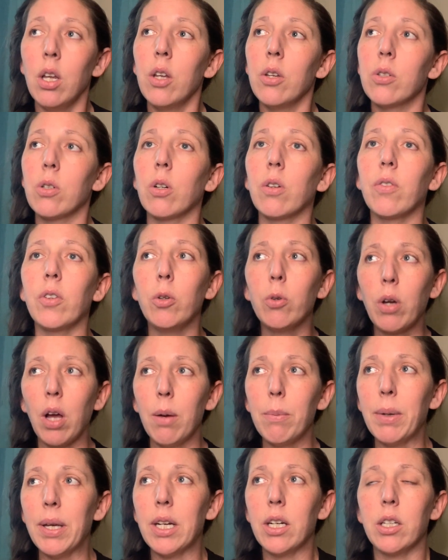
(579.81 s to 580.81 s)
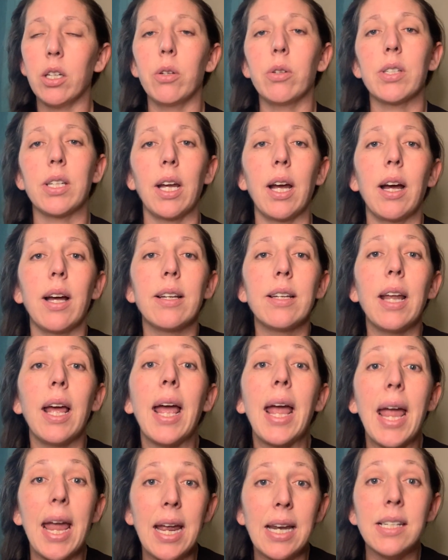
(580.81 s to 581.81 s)
So if you come in and you say,
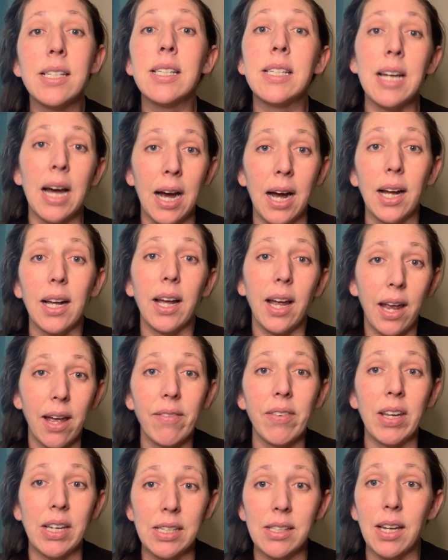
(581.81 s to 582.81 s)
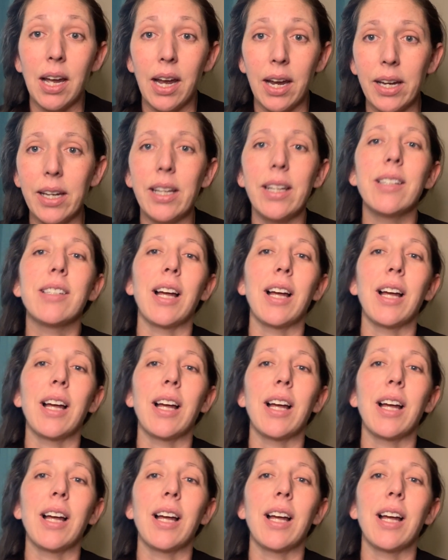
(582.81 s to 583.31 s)
hey, doc, I have anxiety.